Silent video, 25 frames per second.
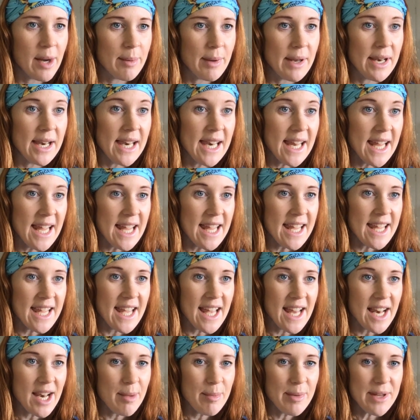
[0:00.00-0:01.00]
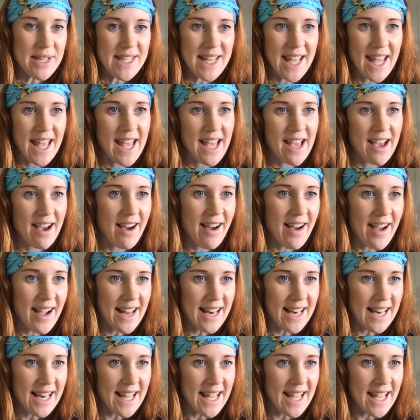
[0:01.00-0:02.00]
Lee Gillam is here.
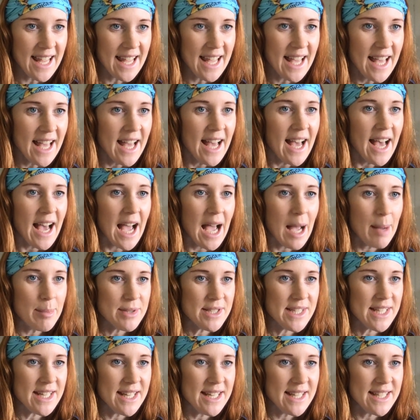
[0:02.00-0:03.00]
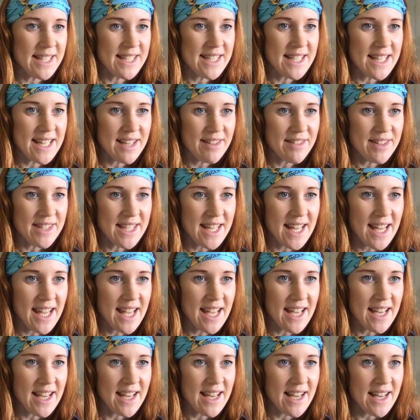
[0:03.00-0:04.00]
Hi, Lee. Abazin Azir is
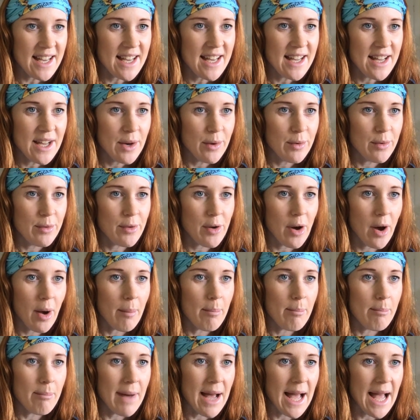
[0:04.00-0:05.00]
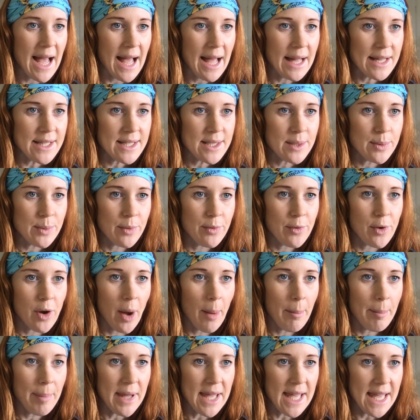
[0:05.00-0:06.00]
here. We've got Matt. We've
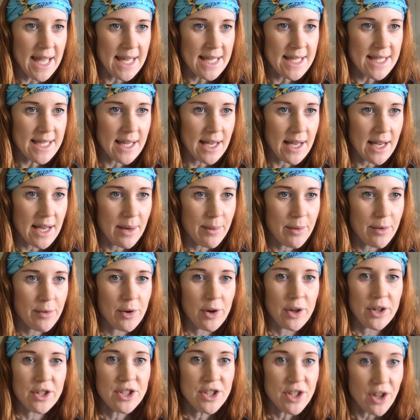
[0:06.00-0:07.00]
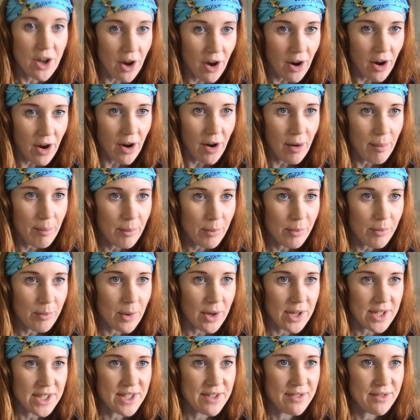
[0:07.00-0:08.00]
got Peter. We've got Tom
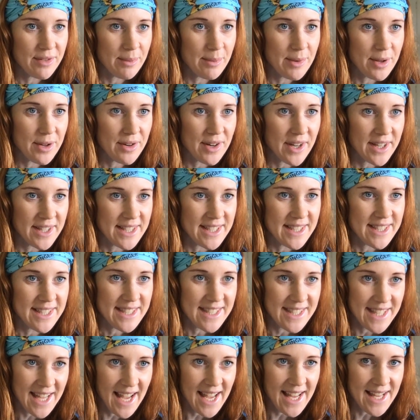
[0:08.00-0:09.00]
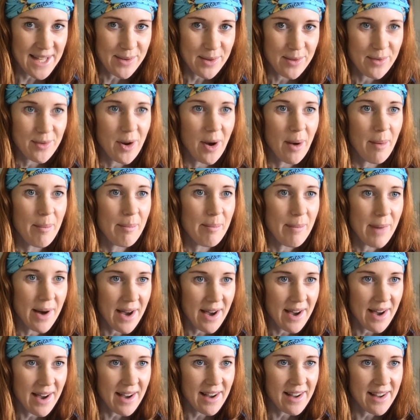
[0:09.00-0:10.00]
watching from the United States. We've got
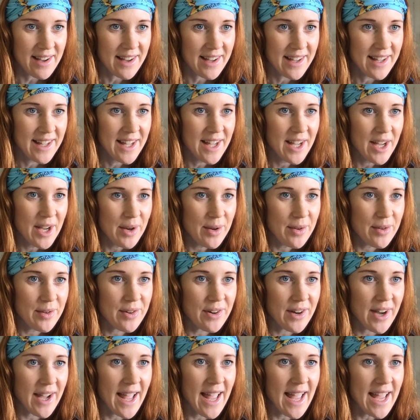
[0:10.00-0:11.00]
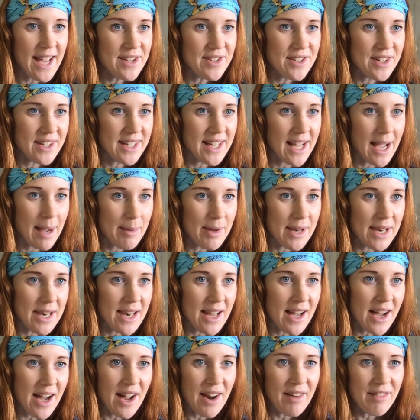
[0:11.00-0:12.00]
Mark. We've got Adrian
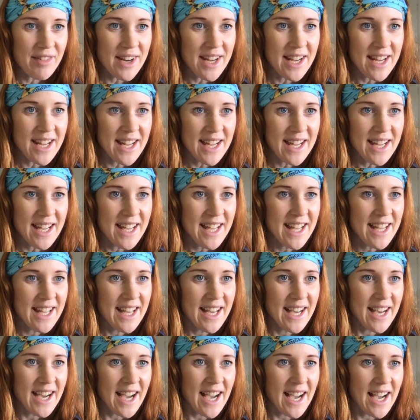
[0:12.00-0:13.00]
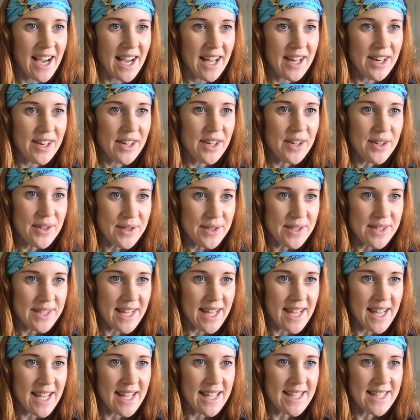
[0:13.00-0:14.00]
Camillari.
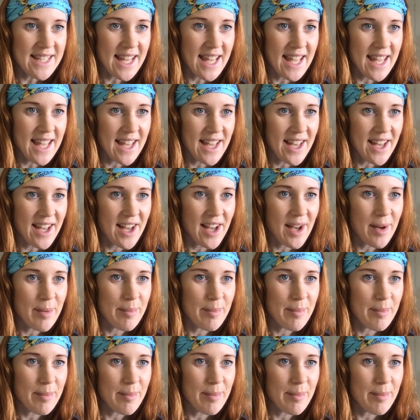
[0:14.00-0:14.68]
Lucy is here.